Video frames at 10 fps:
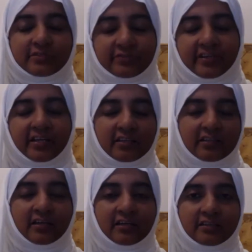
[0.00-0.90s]
fairly
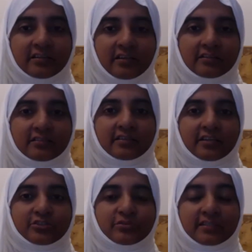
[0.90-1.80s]
high
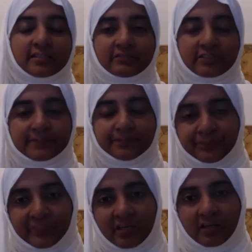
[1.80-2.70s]
undergraduate level,
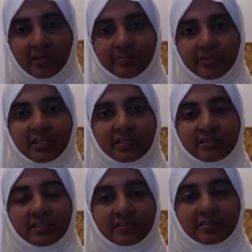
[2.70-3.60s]
but I
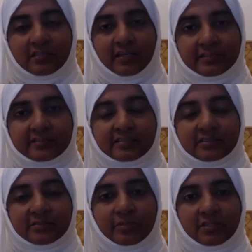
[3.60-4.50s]
think uh,
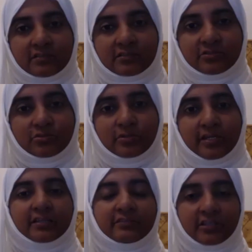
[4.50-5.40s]
accessible to
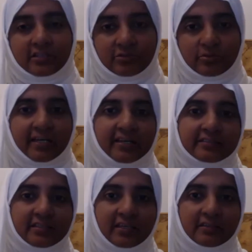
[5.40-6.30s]
anyone who
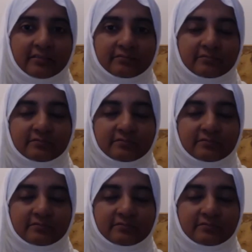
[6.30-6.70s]
has a